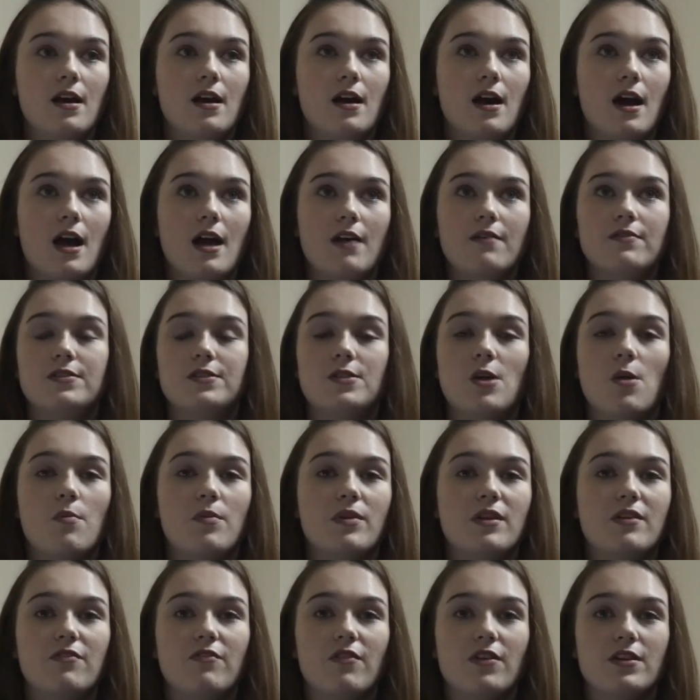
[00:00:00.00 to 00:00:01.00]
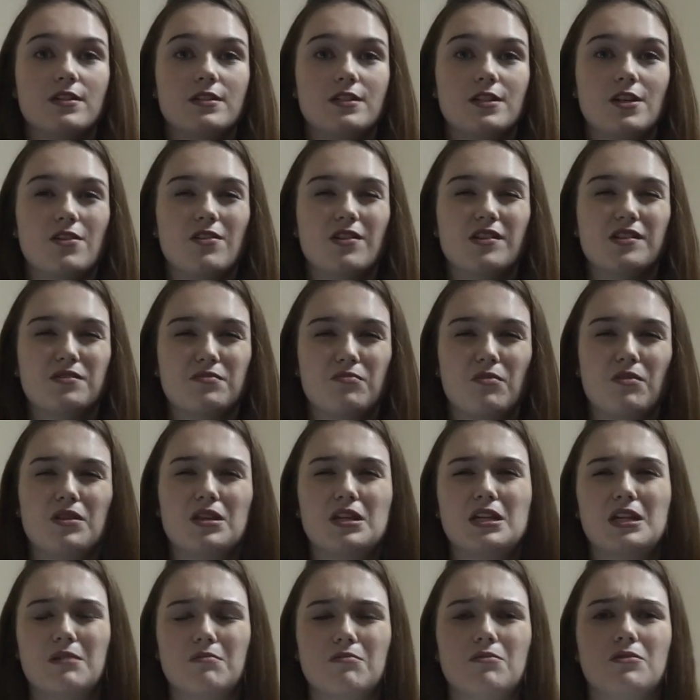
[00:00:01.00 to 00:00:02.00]
I have so many friends here. That's one
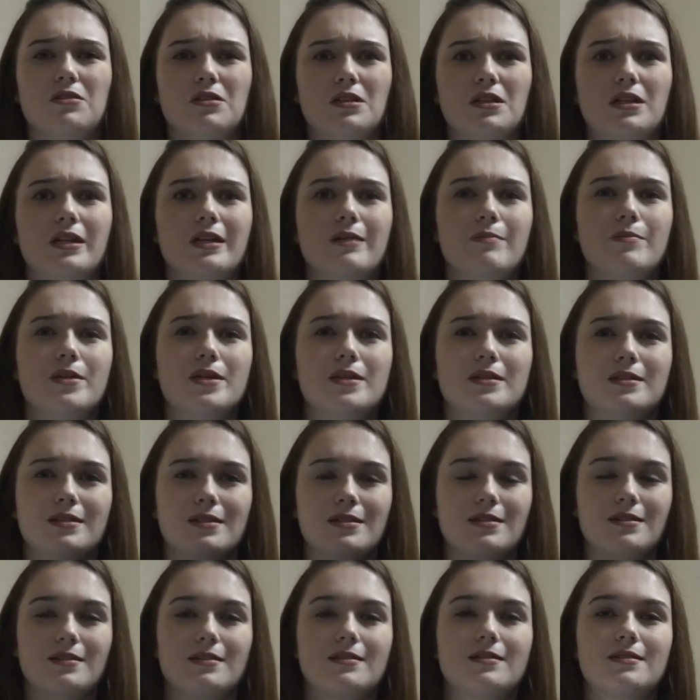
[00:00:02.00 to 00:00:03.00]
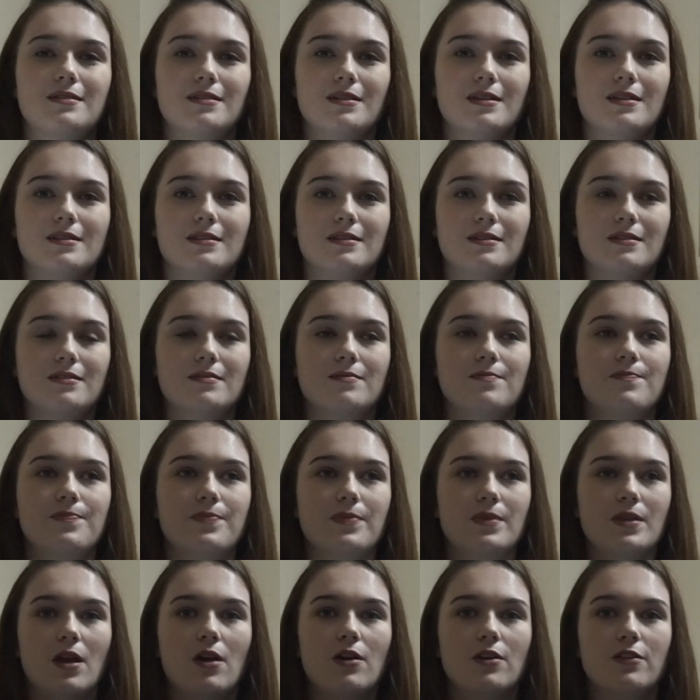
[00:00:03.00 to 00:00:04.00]
thing I'm really going to miss is
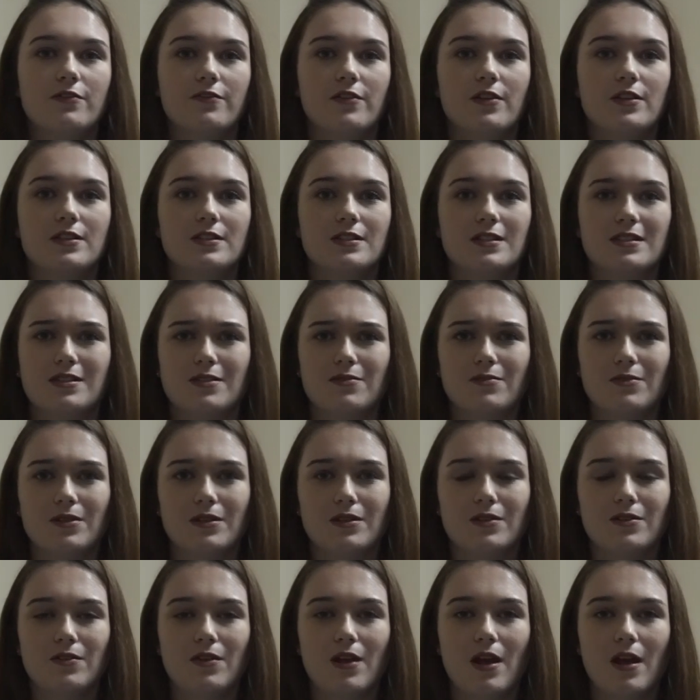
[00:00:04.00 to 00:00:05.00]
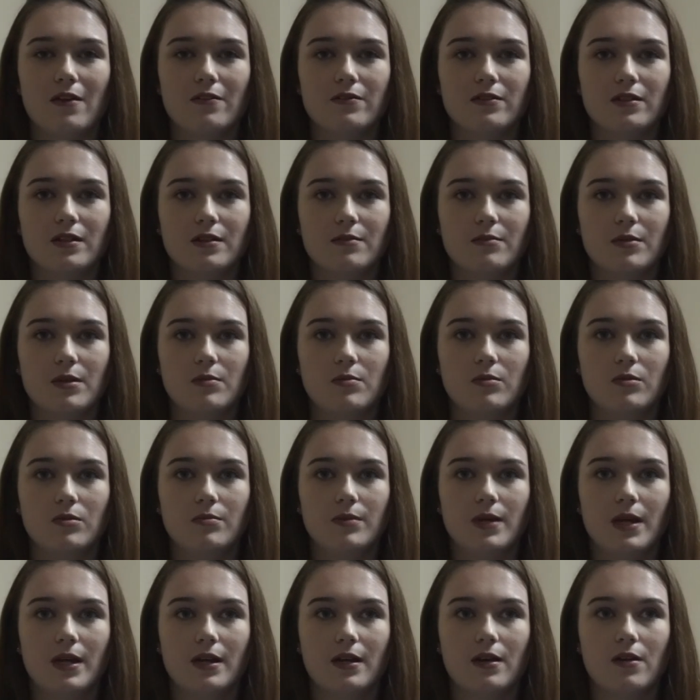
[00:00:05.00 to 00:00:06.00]
all the friends, because I really don't have a lot of people
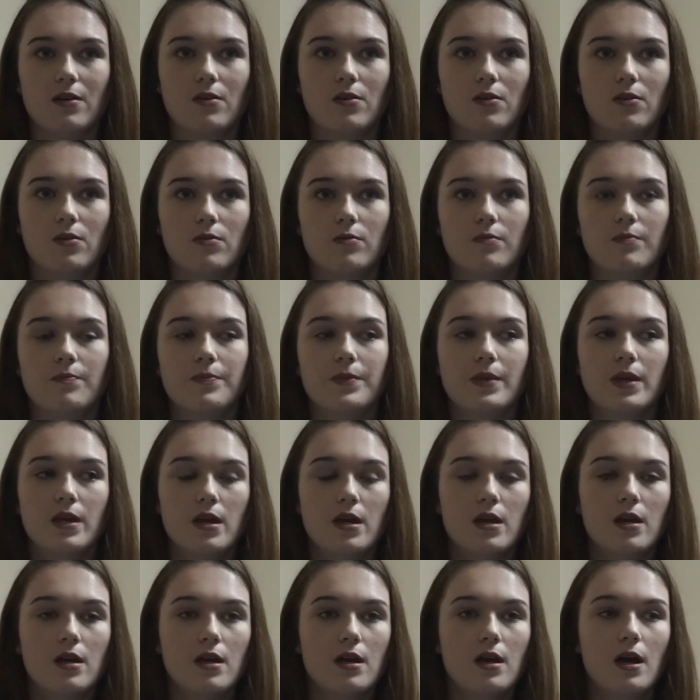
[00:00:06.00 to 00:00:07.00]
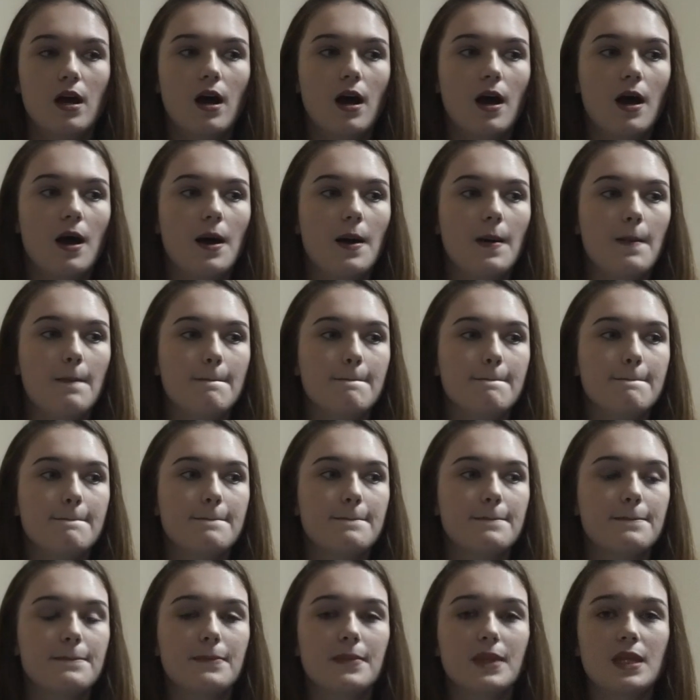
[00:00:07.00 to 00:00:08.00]
back at home.
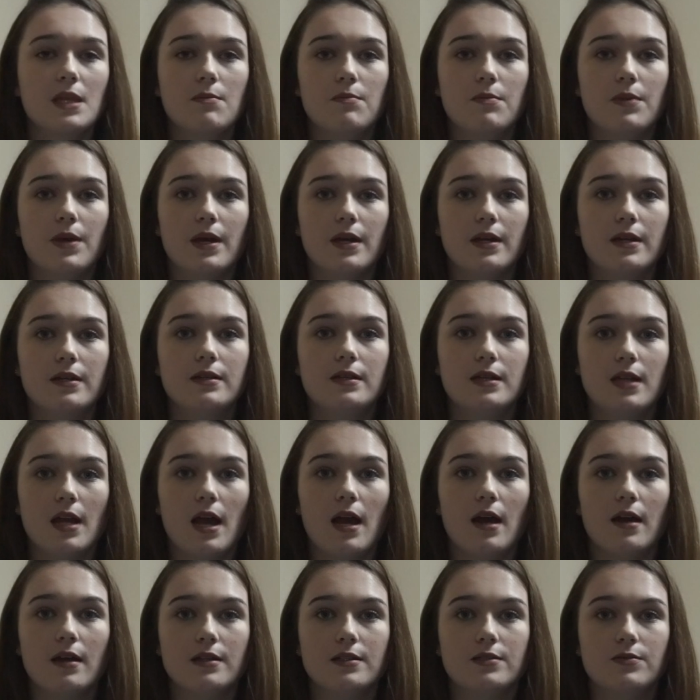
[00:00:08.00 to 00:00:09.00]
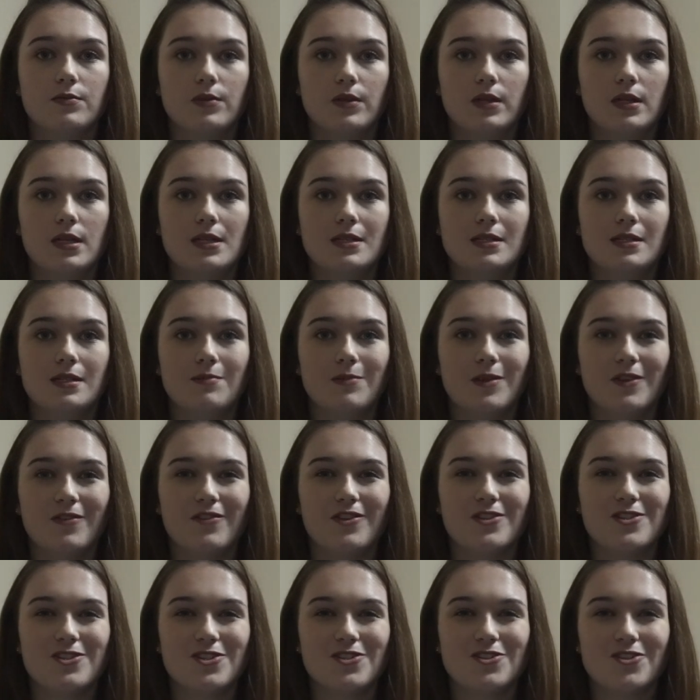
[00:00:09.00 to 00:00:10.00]
But yeah, it's really easy to make
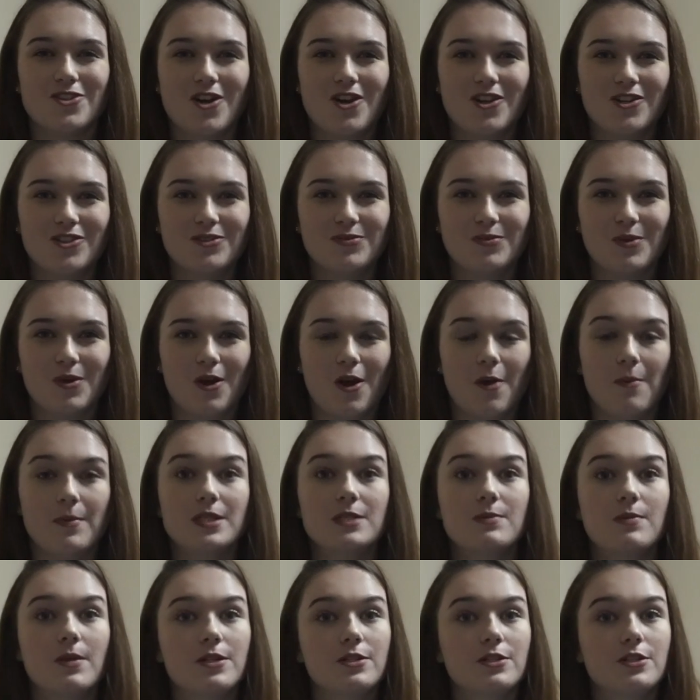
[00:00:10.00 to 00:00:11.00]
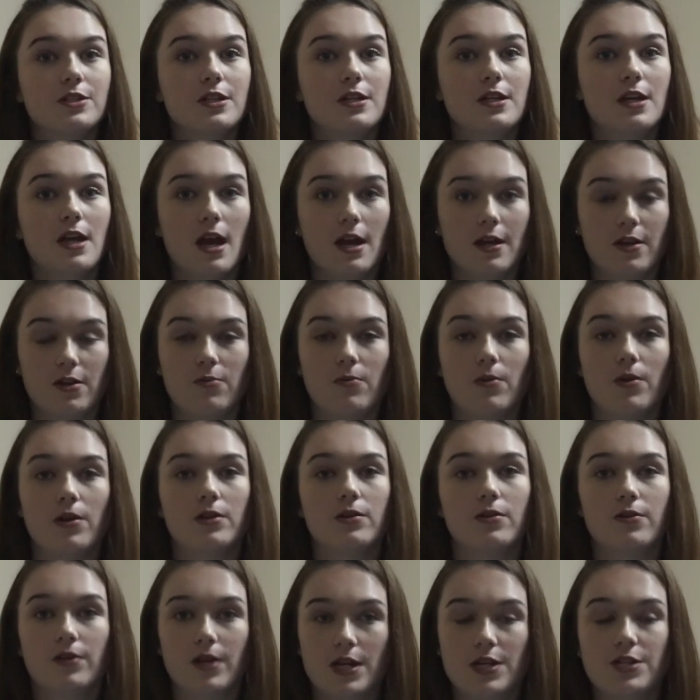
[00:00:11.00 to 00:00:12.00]
friends at your college program, especially at your work
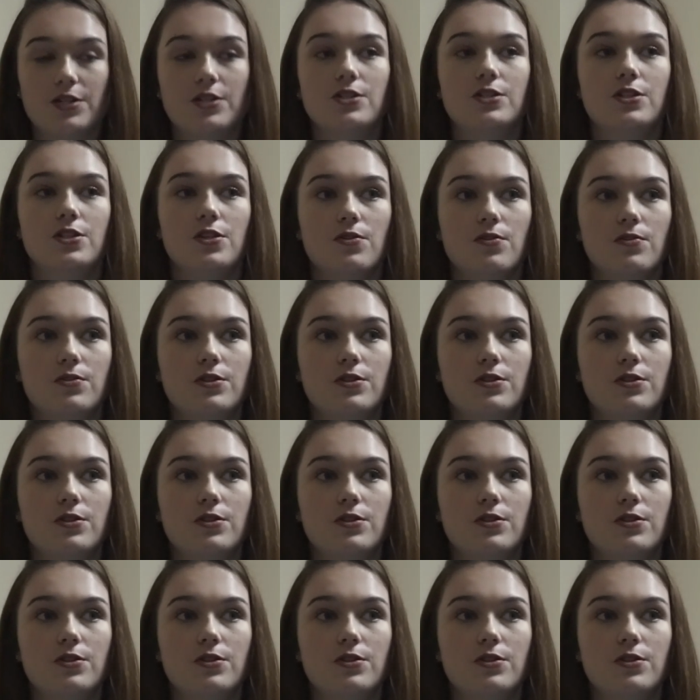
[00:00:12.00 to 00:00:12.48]
location too.